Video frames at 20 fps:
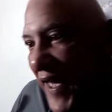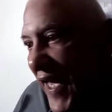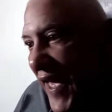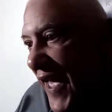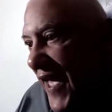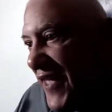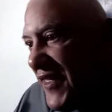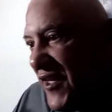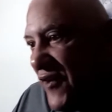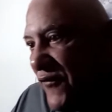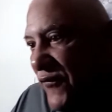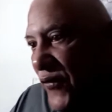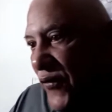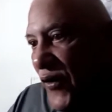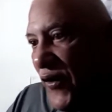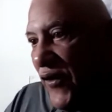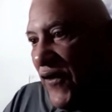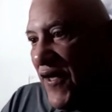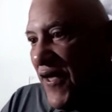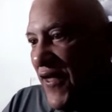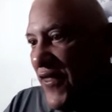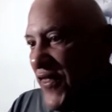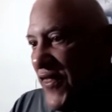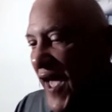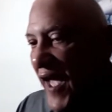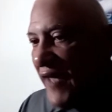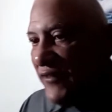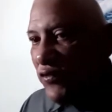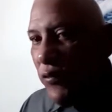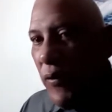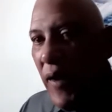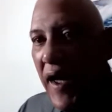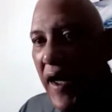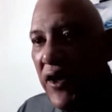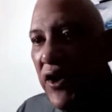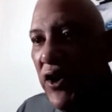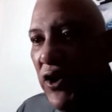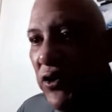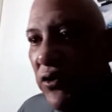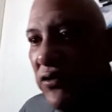And therefore, that's why
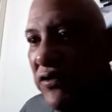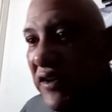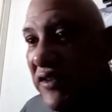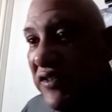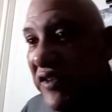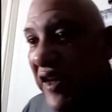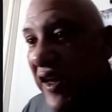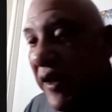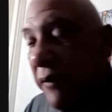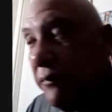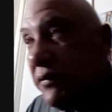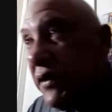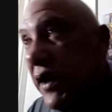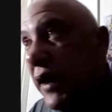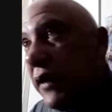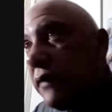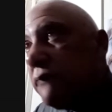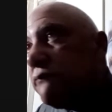you see teams like,